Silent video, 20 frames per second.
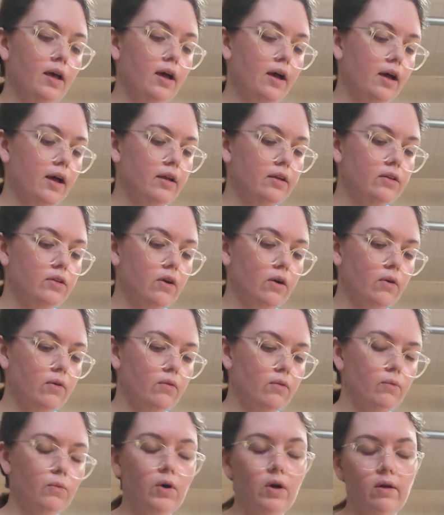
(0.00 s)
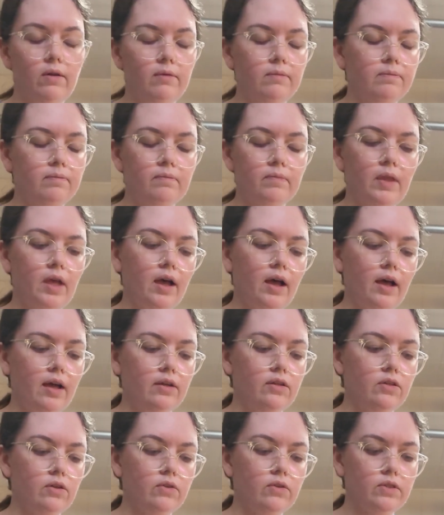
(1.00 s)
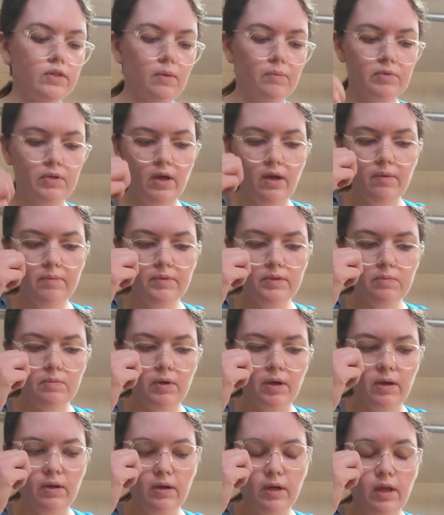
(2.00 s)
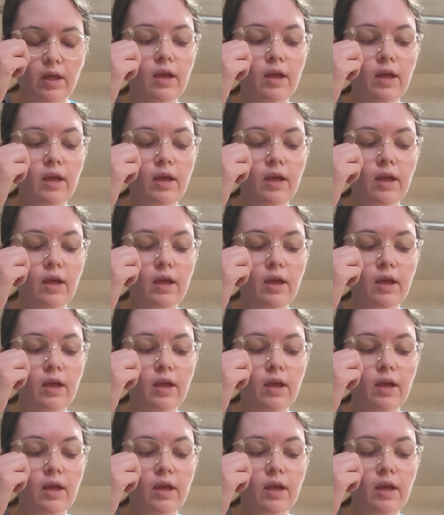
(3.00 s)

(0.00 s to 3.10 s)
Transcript: I don't. Well, I do sometimes, but